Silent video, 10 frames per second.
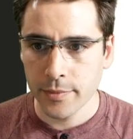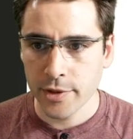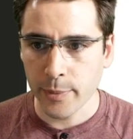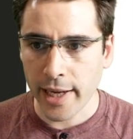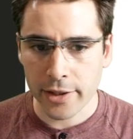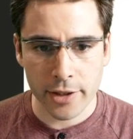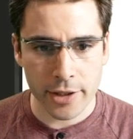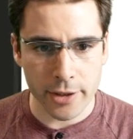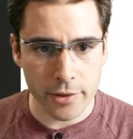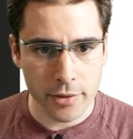So back in our
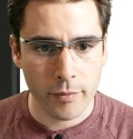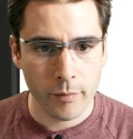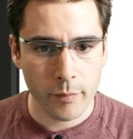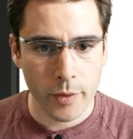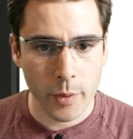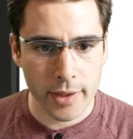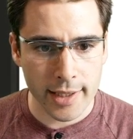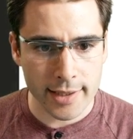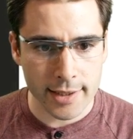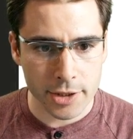code, we're going to
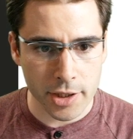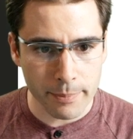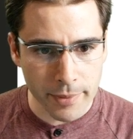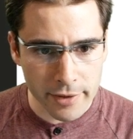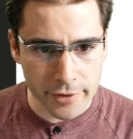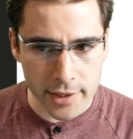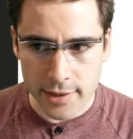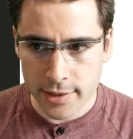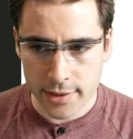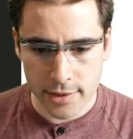add a section above
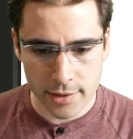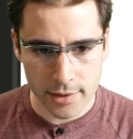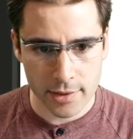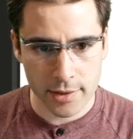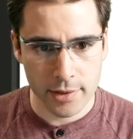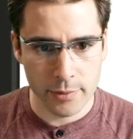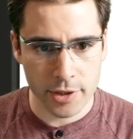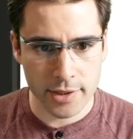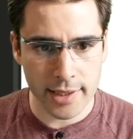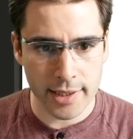this,
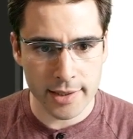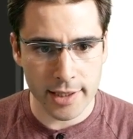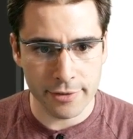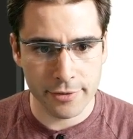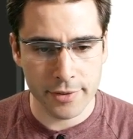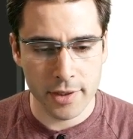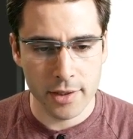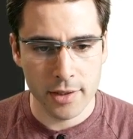which says if